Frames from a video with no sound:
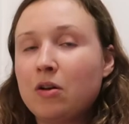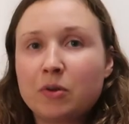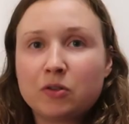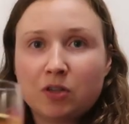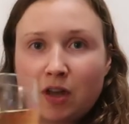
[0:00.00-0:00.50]

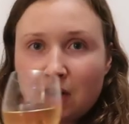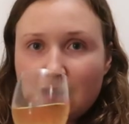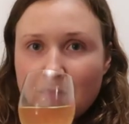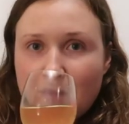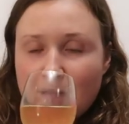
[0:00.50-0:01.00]
almost
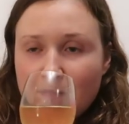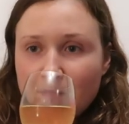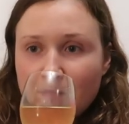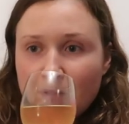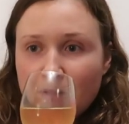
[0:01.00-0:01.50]
turning a
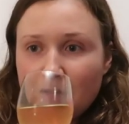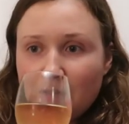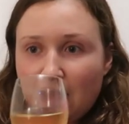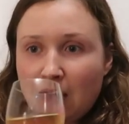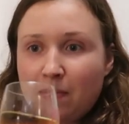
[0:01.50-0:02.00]

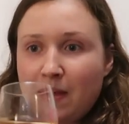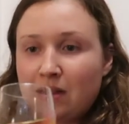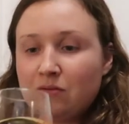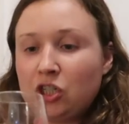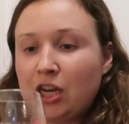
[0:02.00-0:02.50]

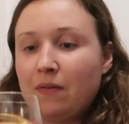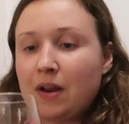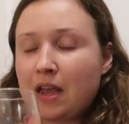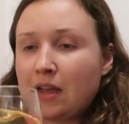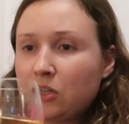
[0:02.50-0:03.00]
bit
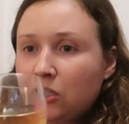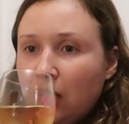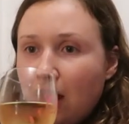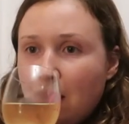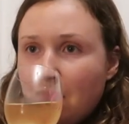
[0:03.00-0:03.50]
sherry-ish,
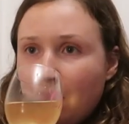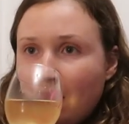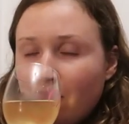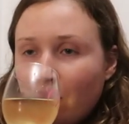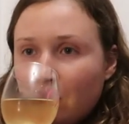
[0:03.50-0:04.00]
a
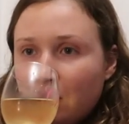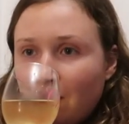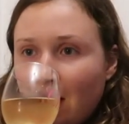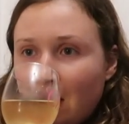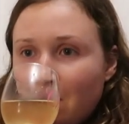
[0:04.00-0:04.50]
bit
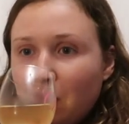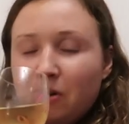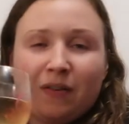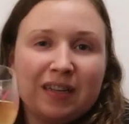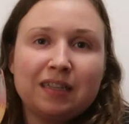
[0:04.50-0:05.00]
fortified, but
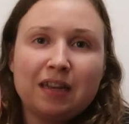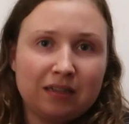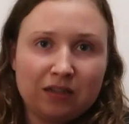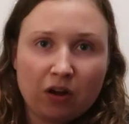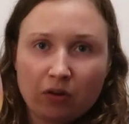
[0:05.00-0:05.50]
no,
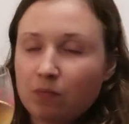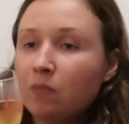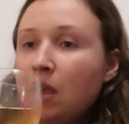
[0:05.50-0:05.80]
it's not.